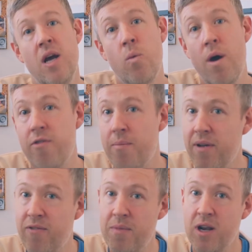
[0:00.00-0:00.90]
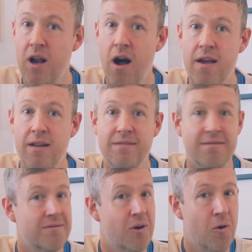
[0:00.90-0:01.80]
whether it be from the client
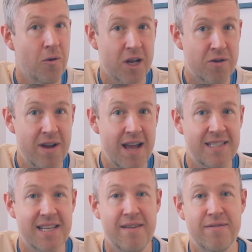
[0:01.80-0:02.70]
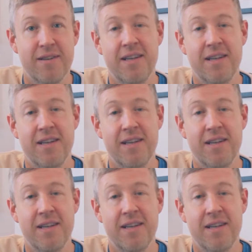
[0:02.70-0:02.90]
or the creative,